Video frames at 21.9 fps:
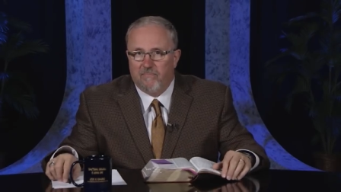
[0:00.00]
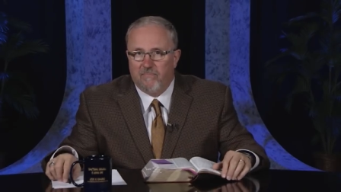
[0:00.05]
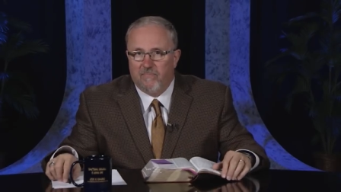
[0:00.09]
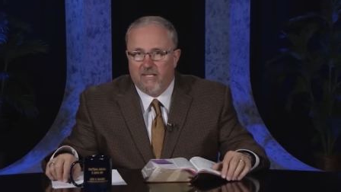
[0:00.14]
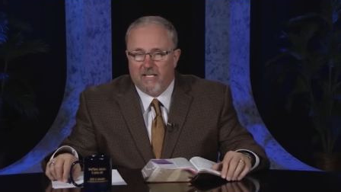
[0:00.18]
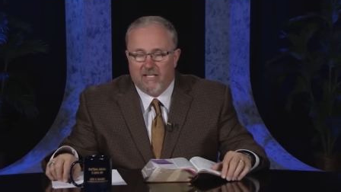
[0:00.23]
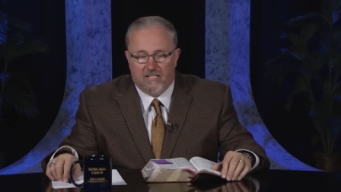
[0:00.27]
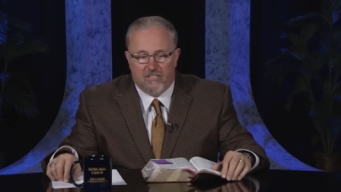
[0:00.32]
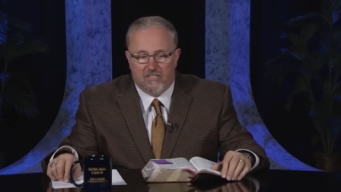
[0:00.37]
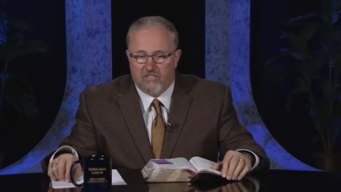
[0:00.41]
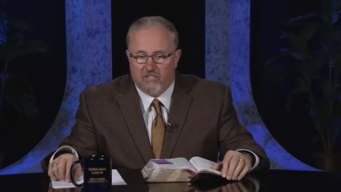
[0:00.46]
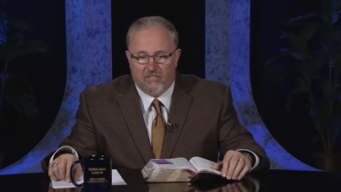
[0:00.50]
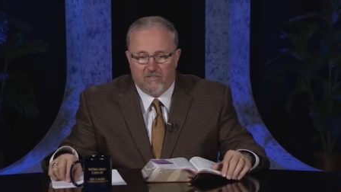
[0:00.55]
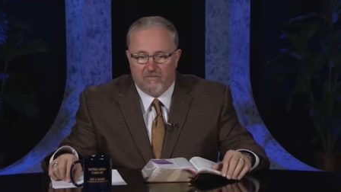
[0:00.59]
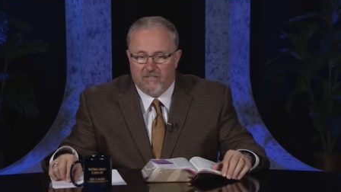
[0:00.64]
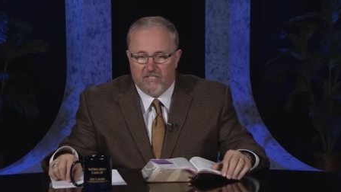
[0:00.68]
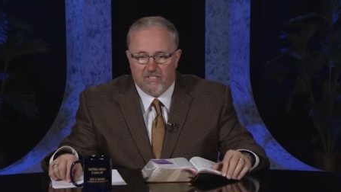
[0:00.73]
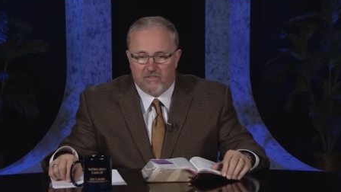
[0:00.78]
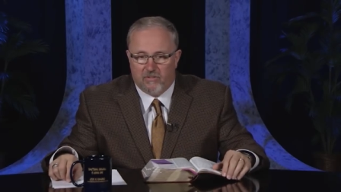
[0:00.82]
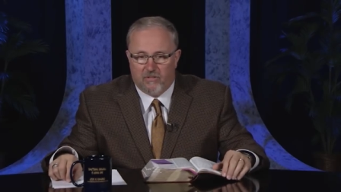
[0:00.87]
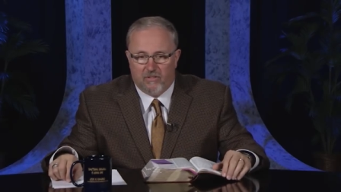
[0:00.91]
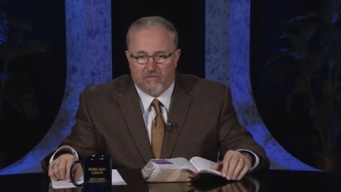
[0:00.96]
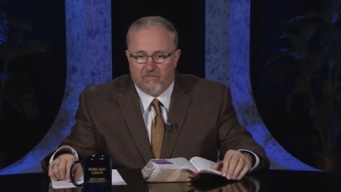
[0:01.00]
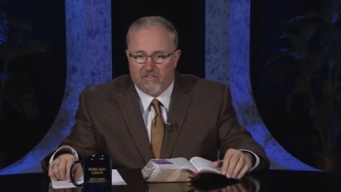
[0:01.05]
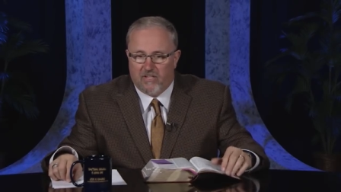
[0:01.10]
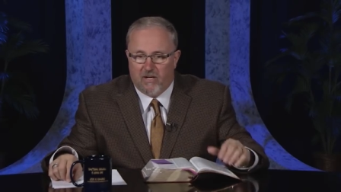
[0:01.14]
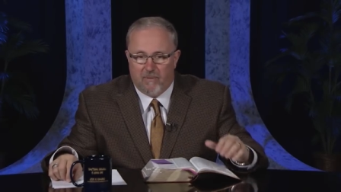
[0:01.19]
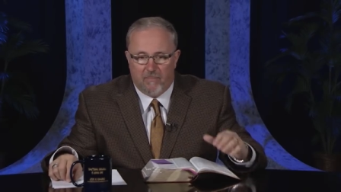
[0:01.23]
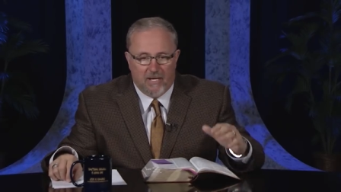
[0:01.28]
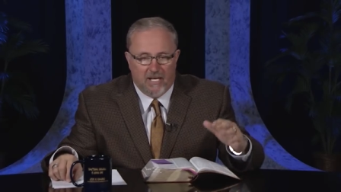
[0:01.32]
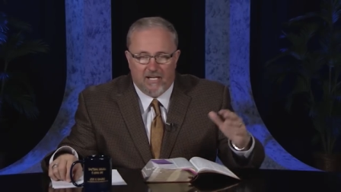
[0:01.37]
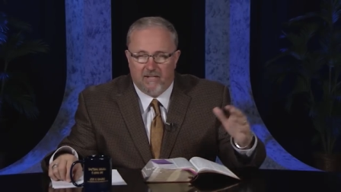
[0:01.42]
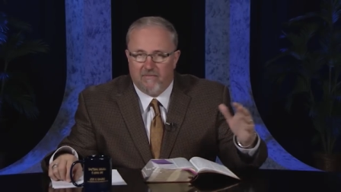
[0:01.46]
Now, the children of Israel have
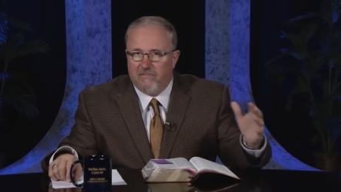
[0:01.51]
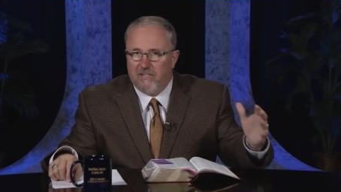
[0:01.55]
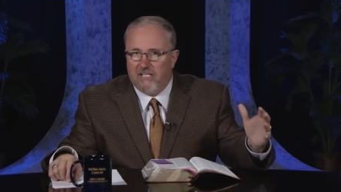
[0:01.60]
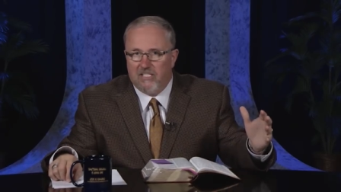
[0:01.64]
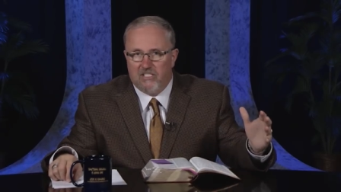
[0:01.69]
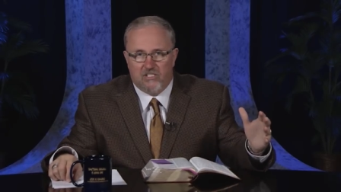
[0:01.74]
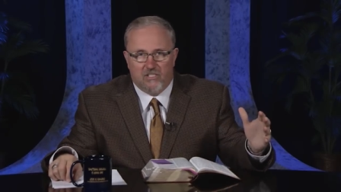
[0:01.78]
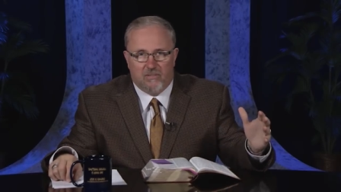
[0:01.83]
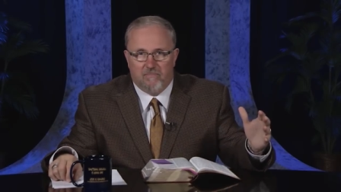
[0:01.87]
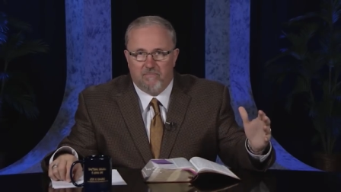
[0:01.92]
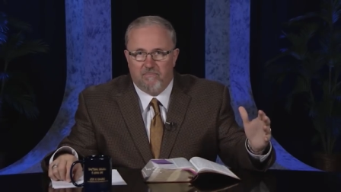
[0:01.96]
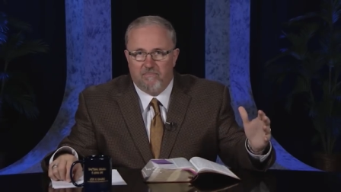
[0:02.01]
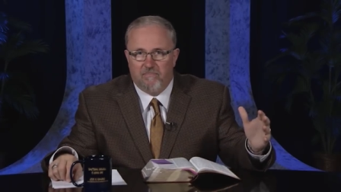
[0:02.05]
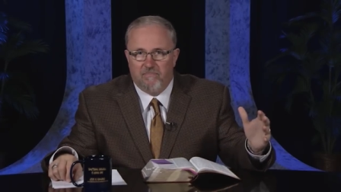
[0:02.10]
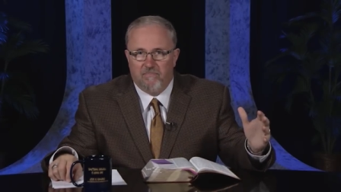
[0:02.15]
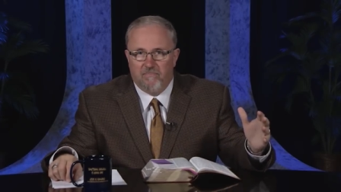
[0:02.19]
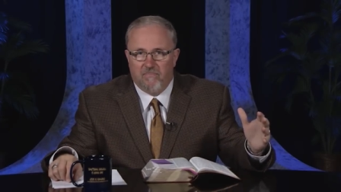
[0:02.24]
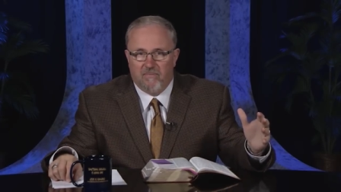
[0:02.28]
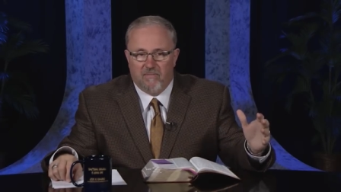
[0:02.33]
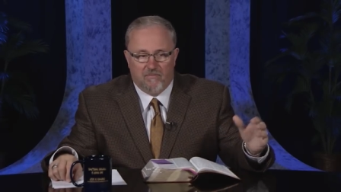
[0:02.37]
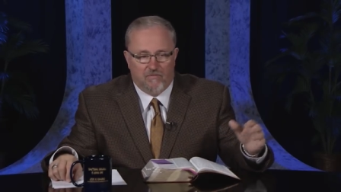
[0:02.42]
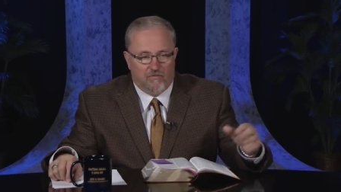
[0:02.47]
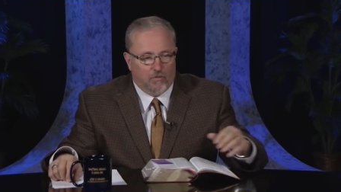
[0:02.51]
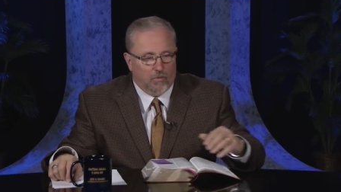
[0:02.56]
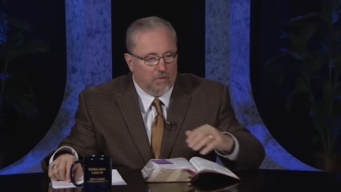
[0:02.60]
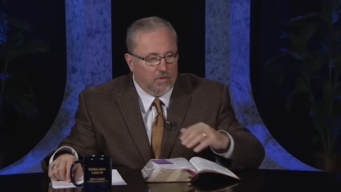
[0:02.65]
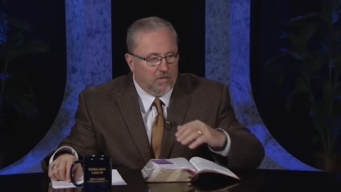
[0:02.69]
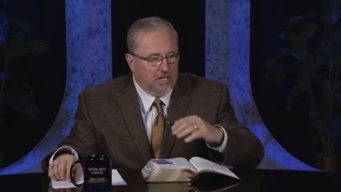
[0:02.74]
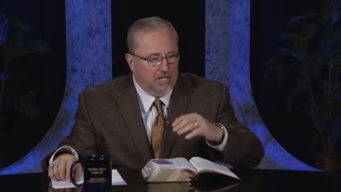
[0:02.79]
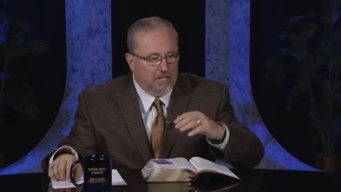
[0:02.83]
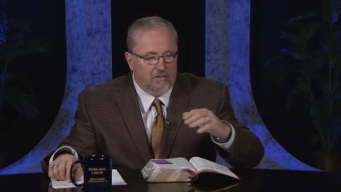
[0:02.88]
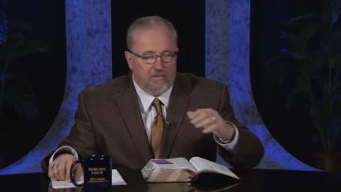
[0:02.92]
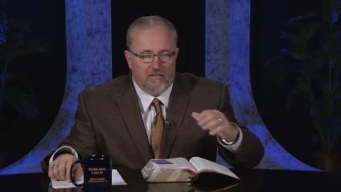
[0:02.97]
come out of Egypt,
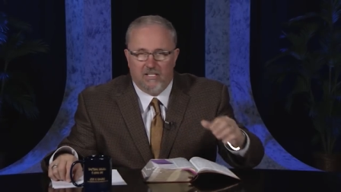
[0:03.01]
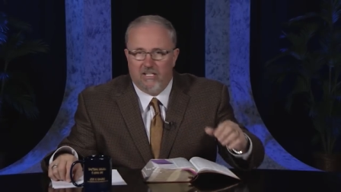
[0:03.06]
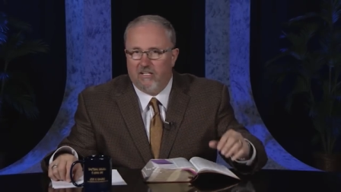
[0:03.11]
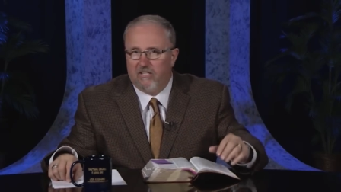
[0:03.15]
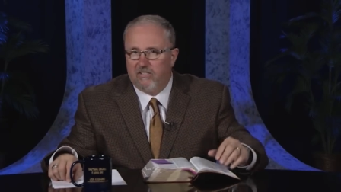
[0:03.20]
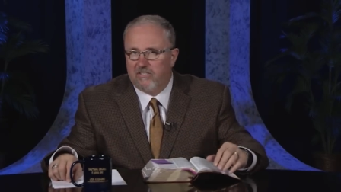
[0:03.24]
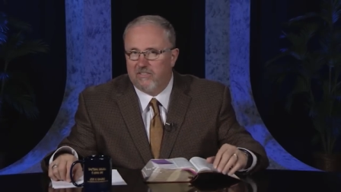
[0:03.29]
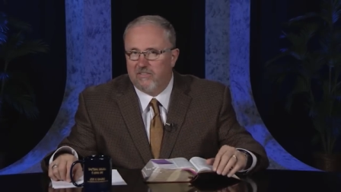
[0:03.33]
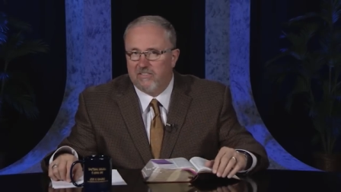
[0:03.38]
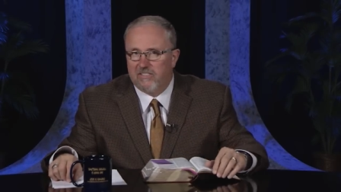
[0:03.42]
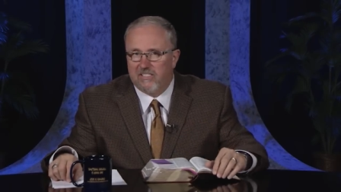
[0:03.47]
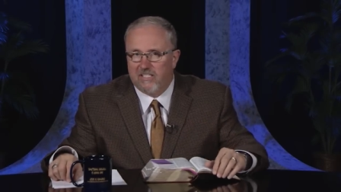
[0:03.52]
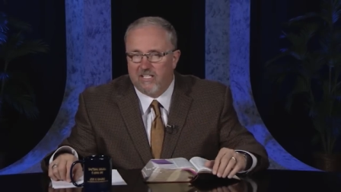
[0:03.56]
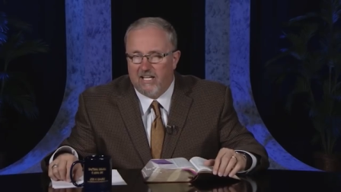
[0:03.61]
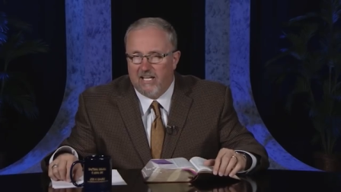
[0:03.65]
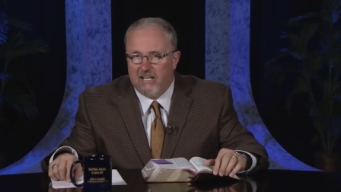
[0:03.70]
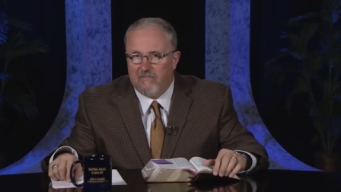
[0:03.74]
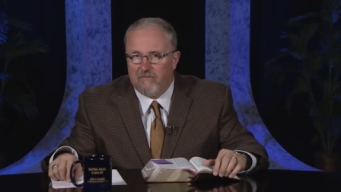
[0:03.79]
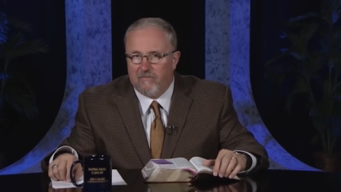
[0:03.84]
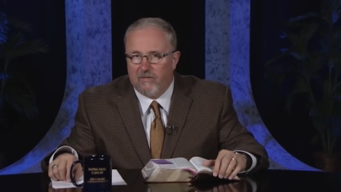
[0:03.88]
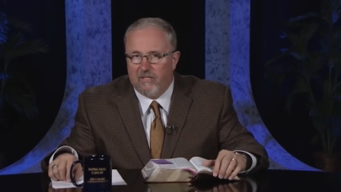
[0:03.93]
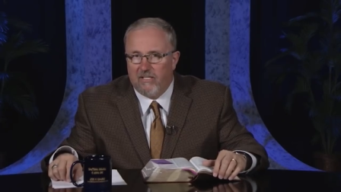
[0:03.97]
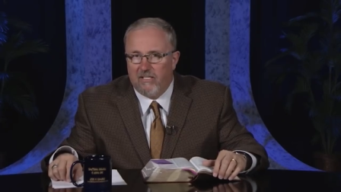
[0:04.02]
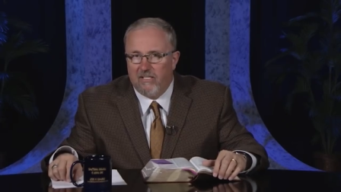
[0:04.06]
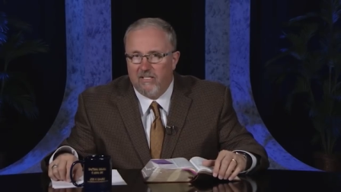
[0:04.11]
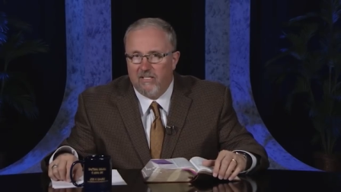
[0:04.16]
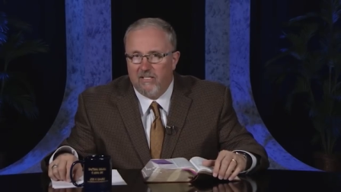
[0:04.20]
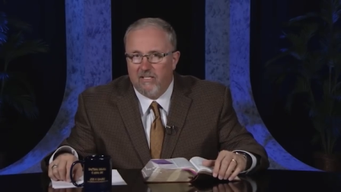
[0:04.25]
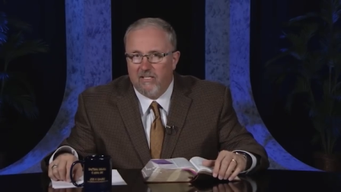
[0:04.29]
400 years of slavery.